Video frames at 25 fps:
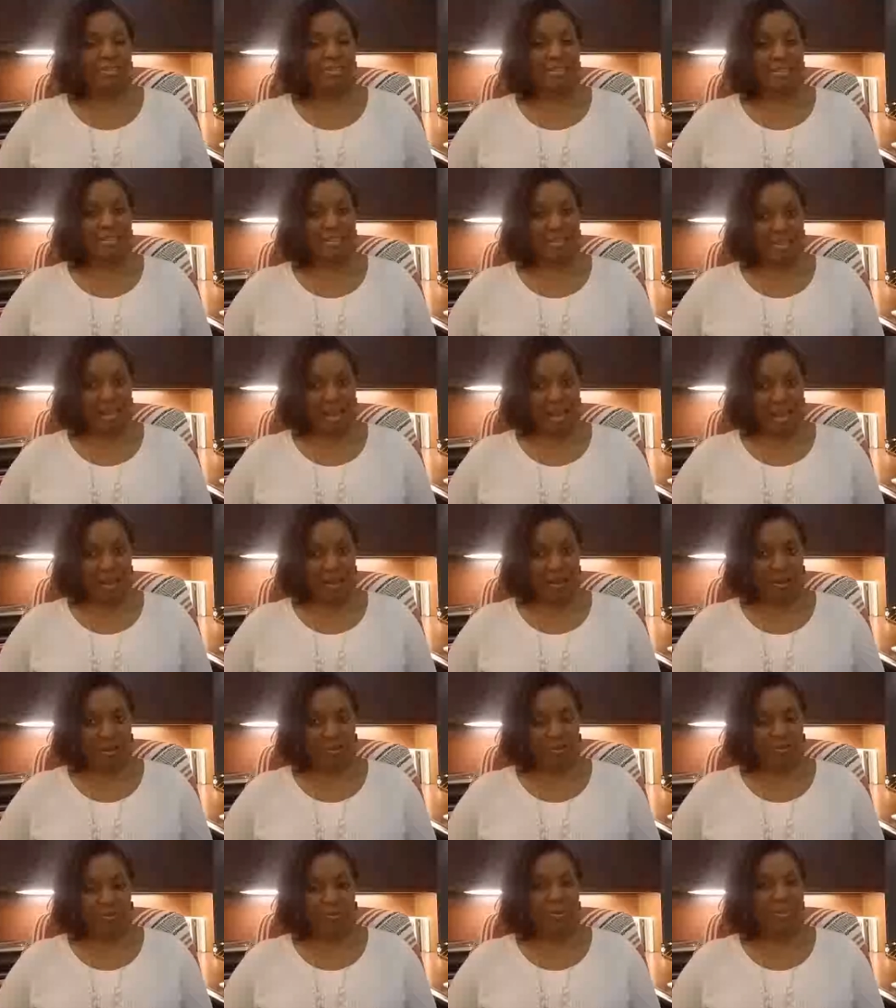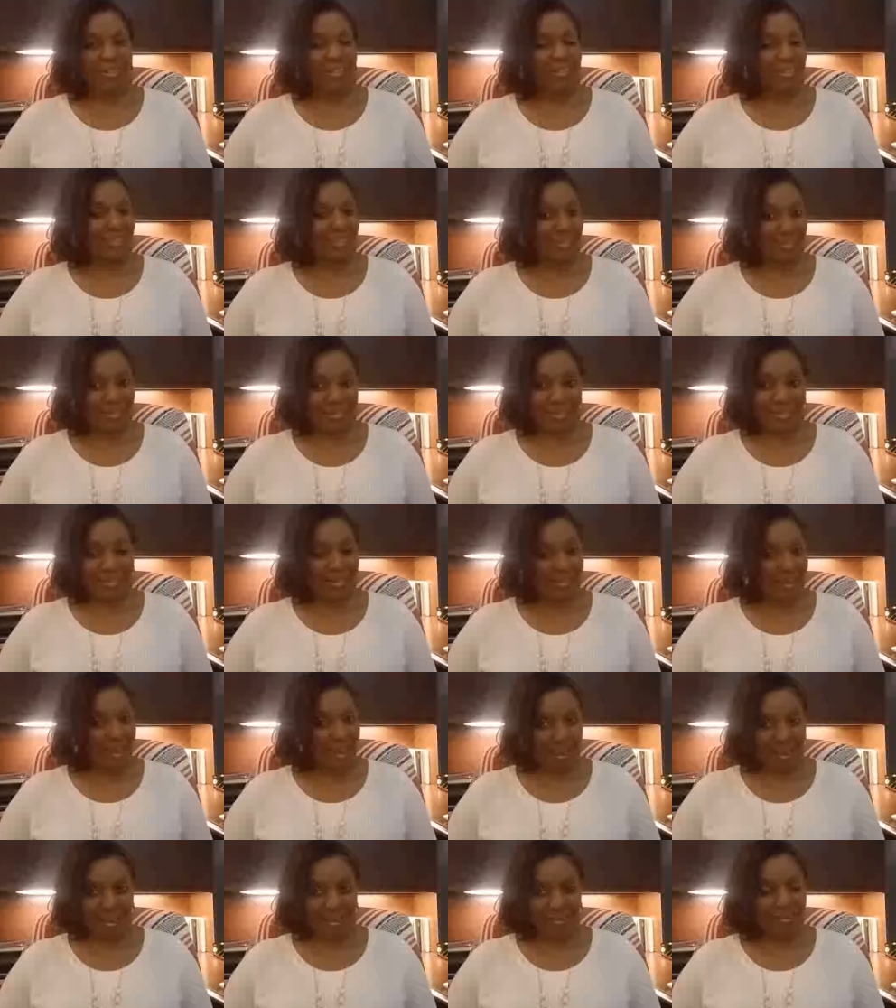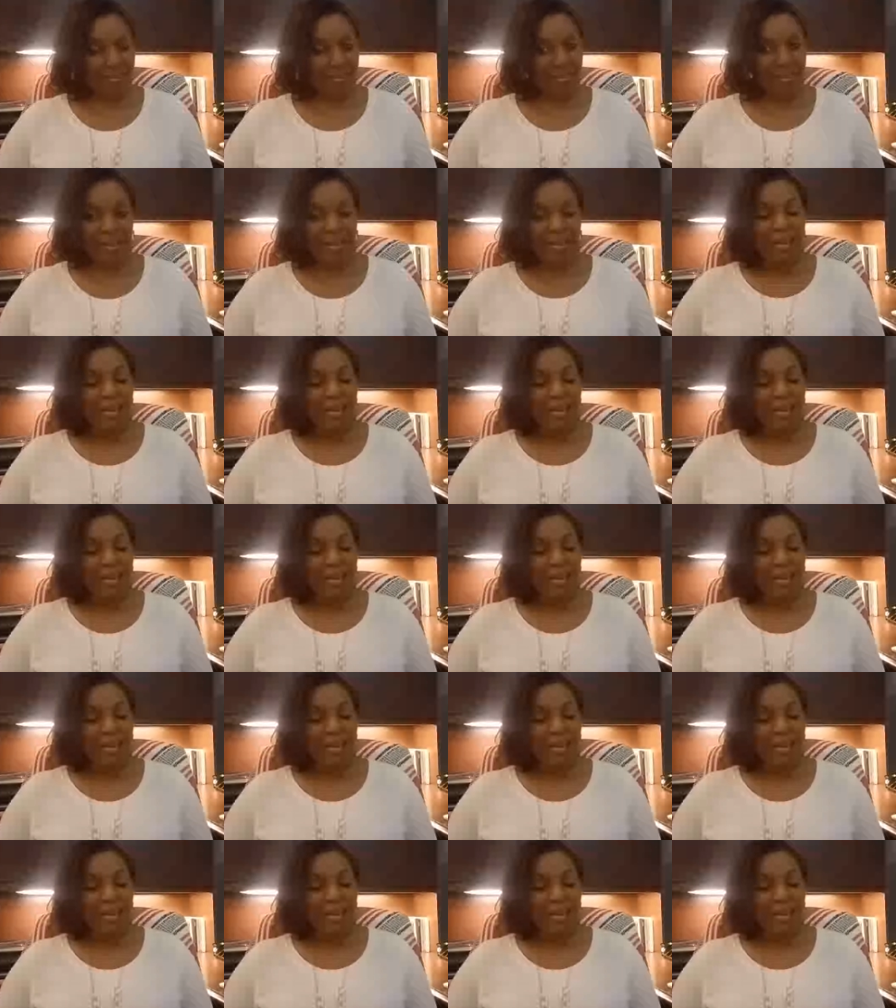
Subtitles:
style. What is that?